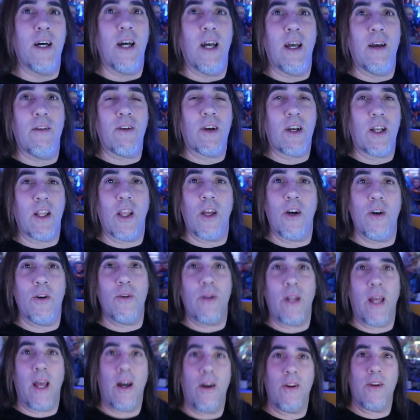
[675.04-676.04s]
I have a
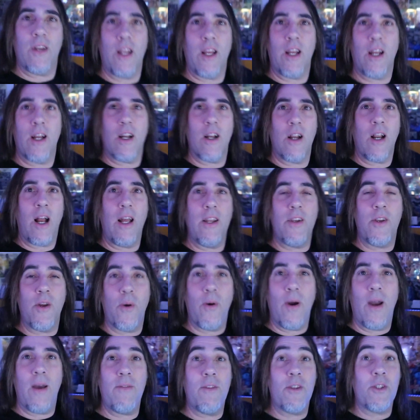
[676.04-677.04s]
glow down here. I
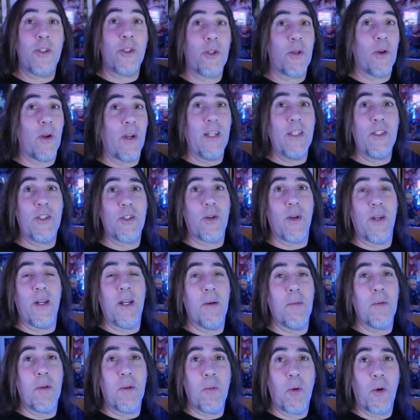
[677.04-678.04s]
don't have this green screen
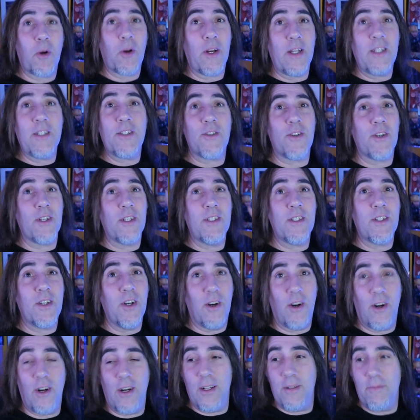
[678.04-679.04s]
up anymore. Green screen's
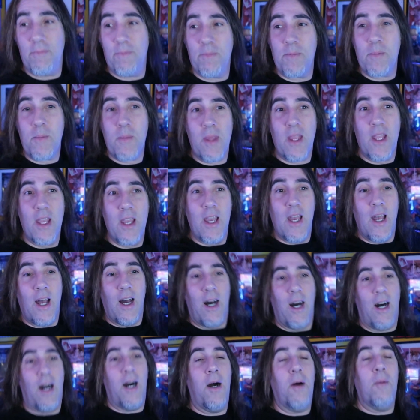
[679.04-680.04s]
gone.
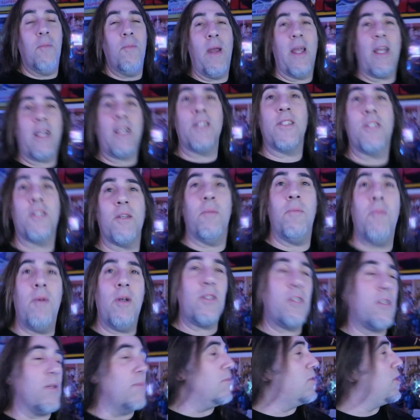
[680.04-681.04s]
Um, making
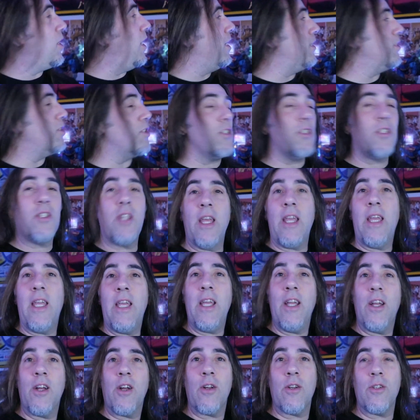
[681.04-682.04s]
some some changes
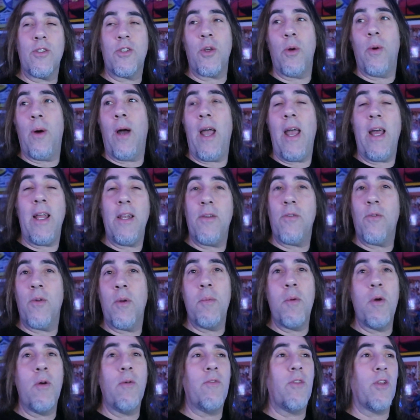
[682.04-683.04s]
here. So I had to
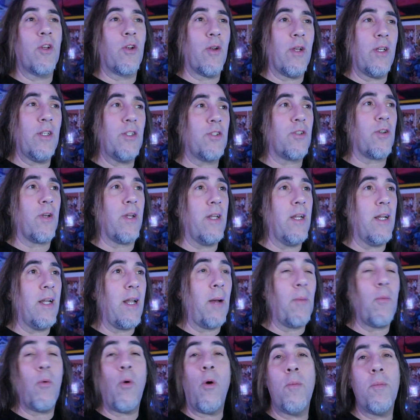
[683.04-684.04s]
remove the green screen,
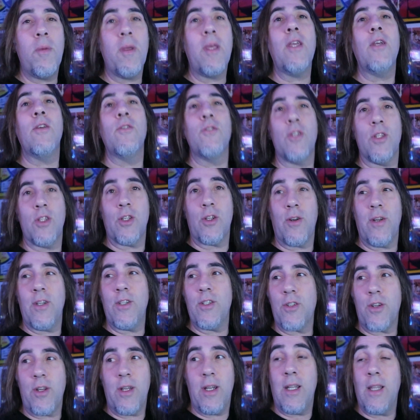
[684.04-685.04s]
and I won't be using the
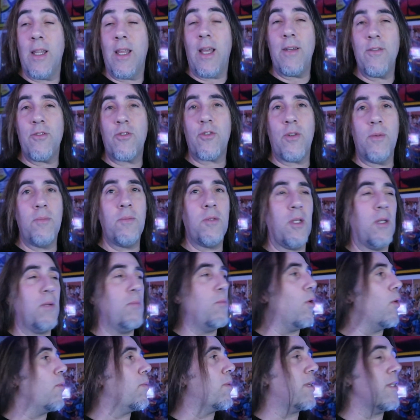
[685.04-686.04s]
green screen in live streams
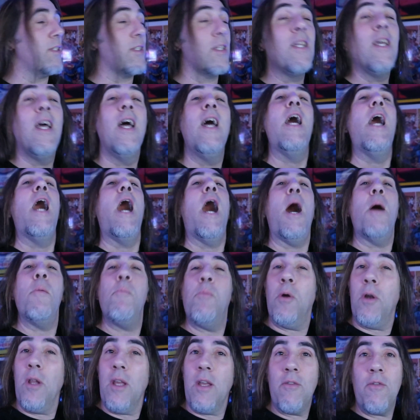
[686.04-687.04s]
anymore because I'm
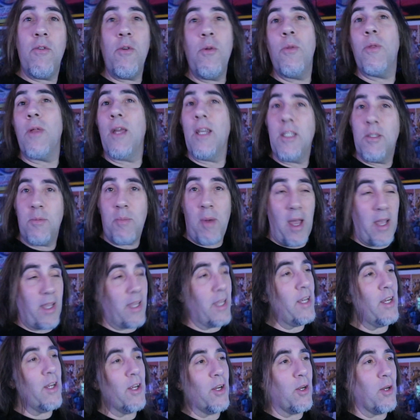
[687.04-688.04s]
putting a few things back
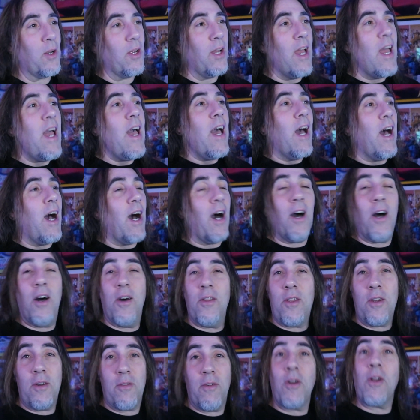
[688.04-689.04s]
here
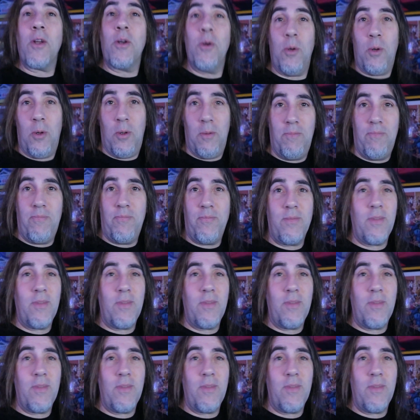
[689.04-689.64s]
uh, that are very cool.